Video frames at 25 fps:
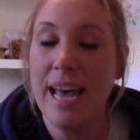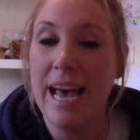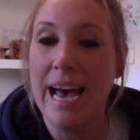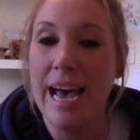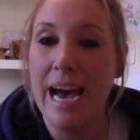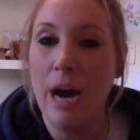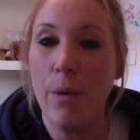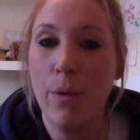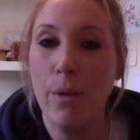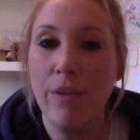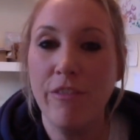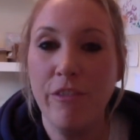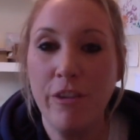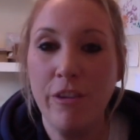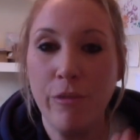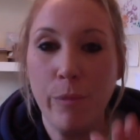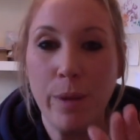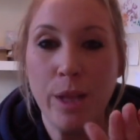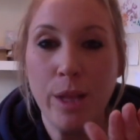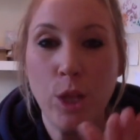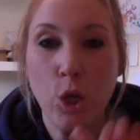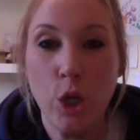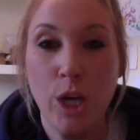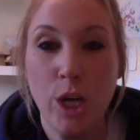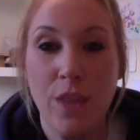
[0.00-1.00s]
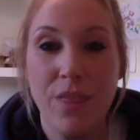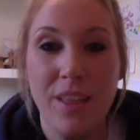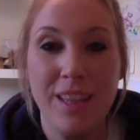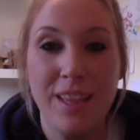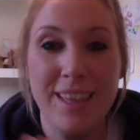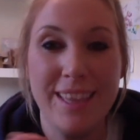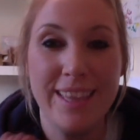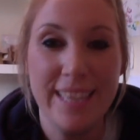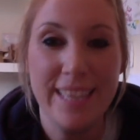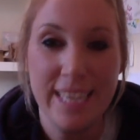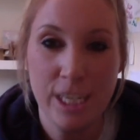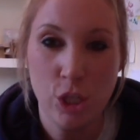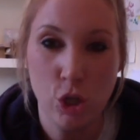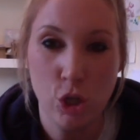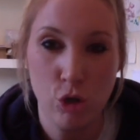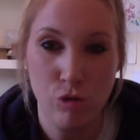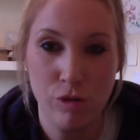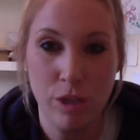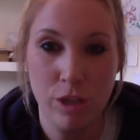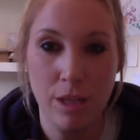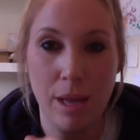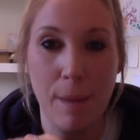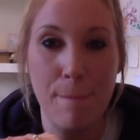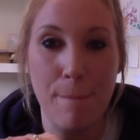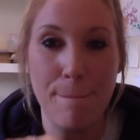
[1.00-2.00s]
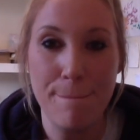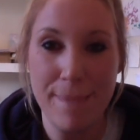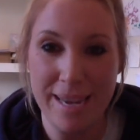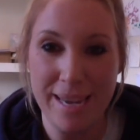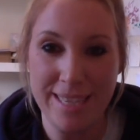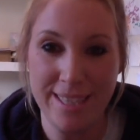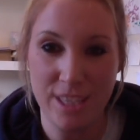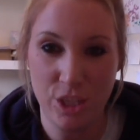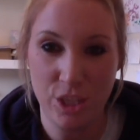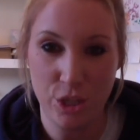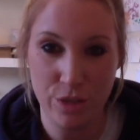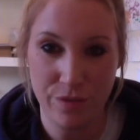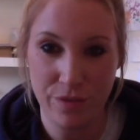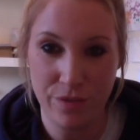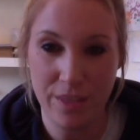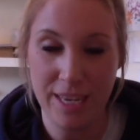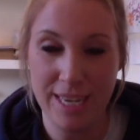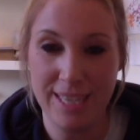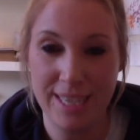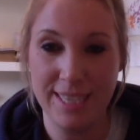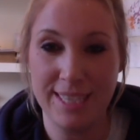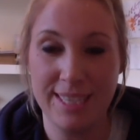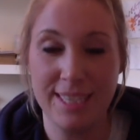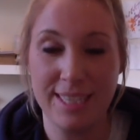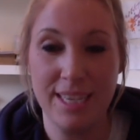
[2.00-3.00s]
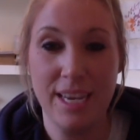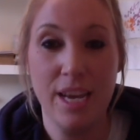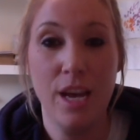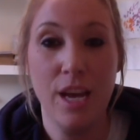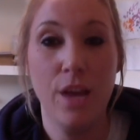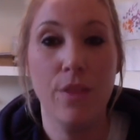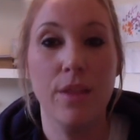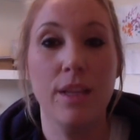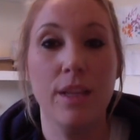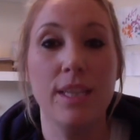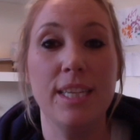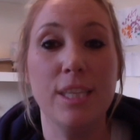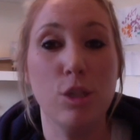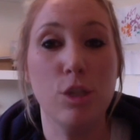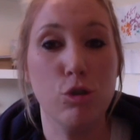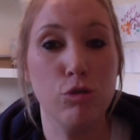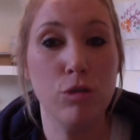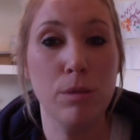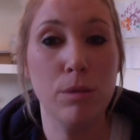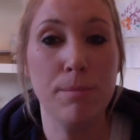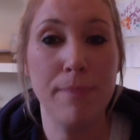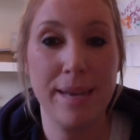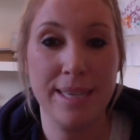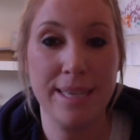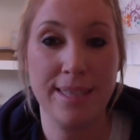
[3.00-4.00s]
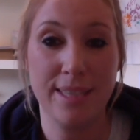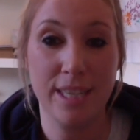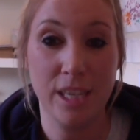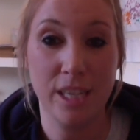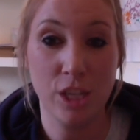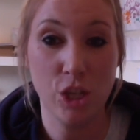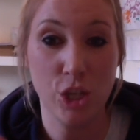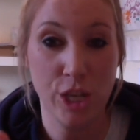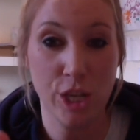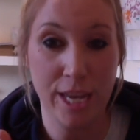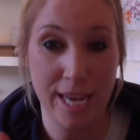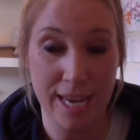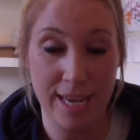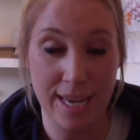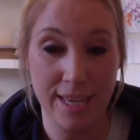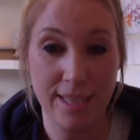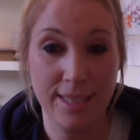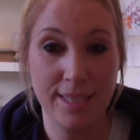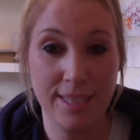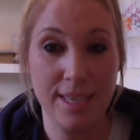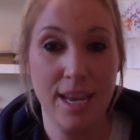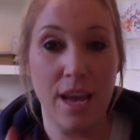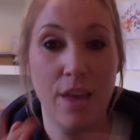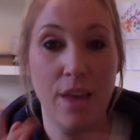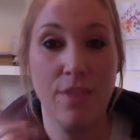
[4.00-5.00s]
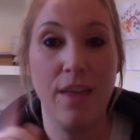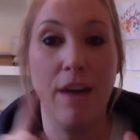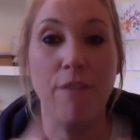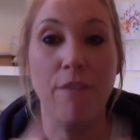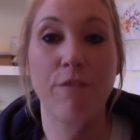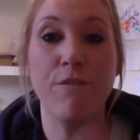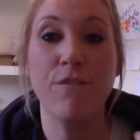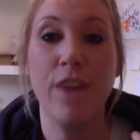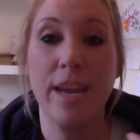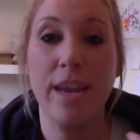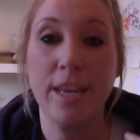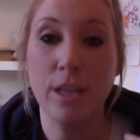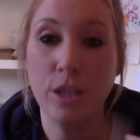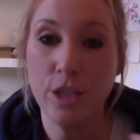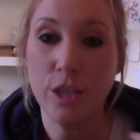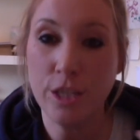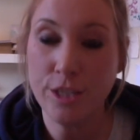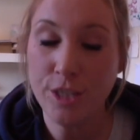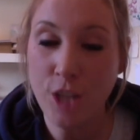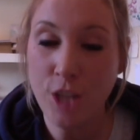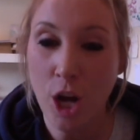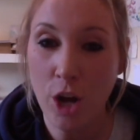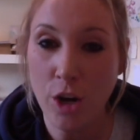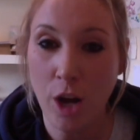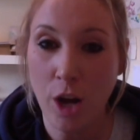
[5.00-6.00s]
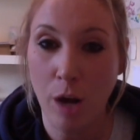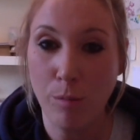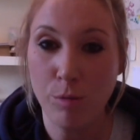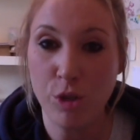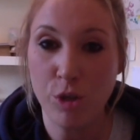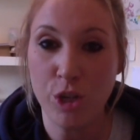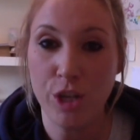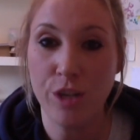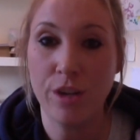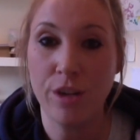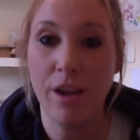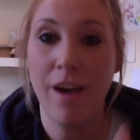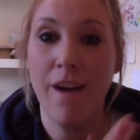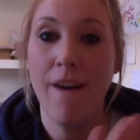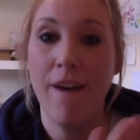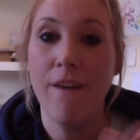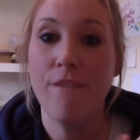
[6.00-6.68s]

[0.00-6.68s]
However, if we look at the literal message of this, the literal message is that failure is not an option.